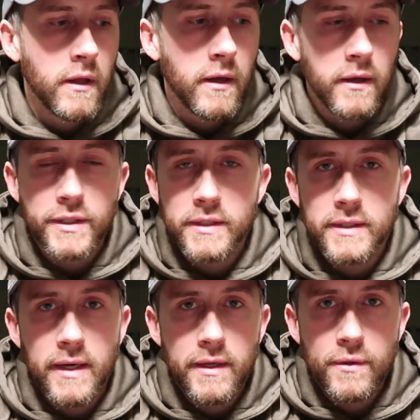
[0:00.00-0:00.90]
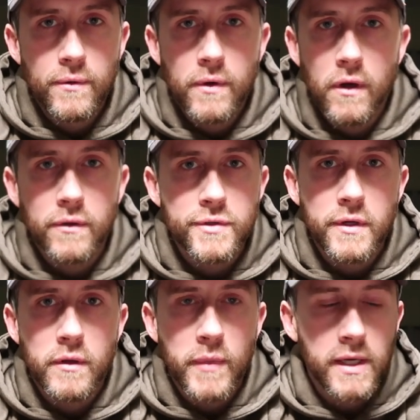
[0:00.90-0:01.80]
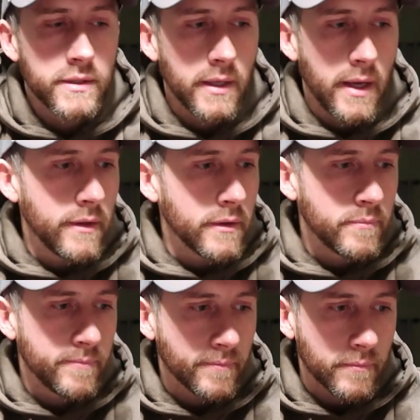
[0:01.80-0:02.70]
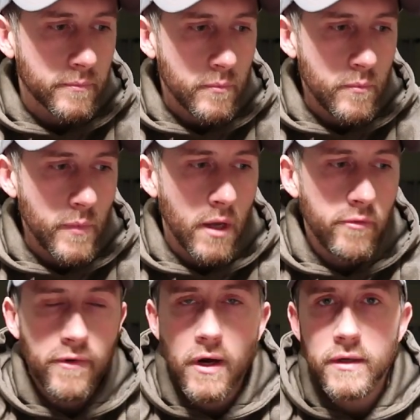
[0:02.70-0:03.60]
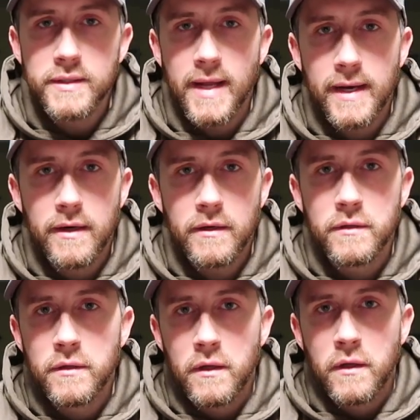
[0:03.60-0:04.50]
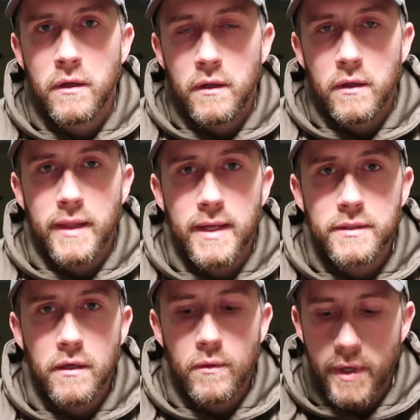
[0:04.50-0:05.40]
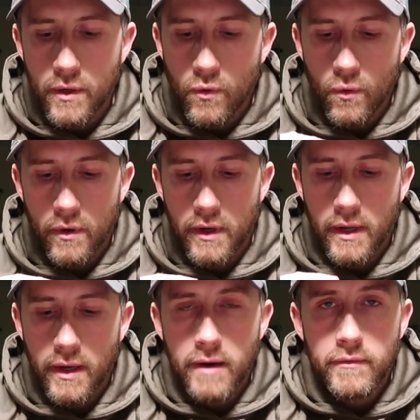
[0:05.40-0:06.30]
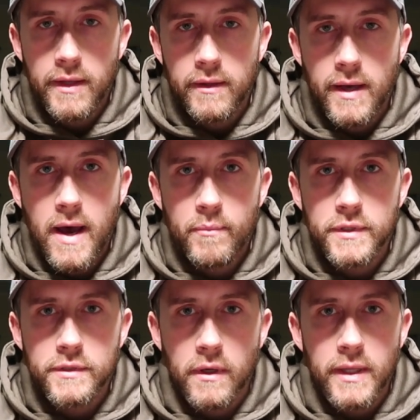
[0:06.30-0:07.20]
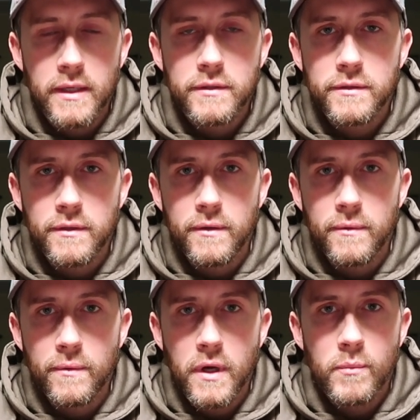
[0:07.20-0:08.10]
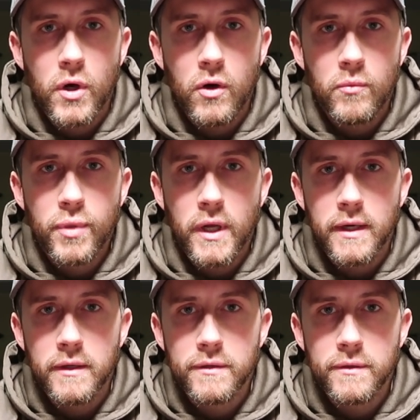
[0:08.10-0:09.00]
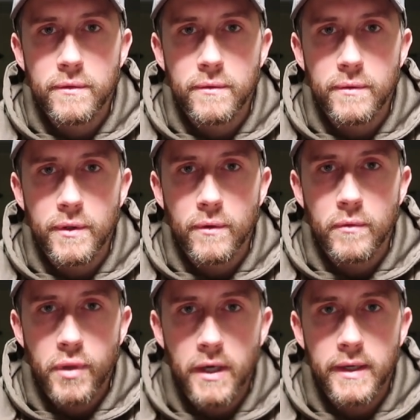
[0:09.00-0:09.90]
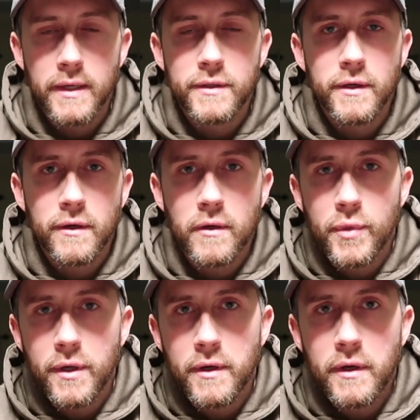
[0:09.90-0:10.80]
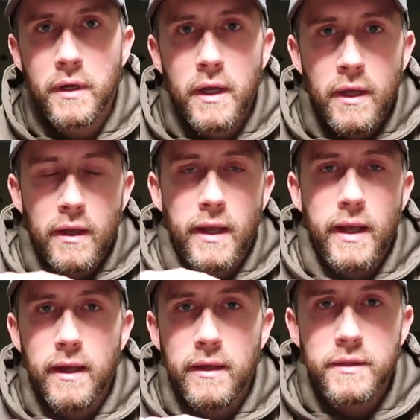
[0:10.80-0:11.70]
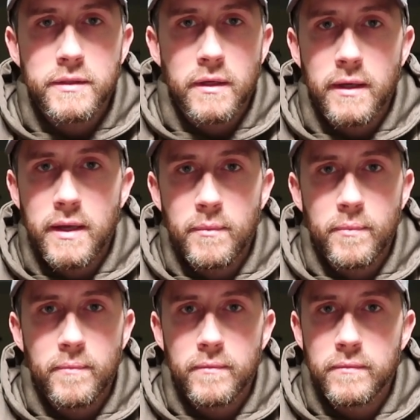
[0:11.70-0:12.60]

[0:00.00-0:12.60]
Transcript: Uh, just any two calls you can mix together. Fox Data that's going to record everything that happens on this. You come home, plug it to your plug it into your computer, and it's going to keep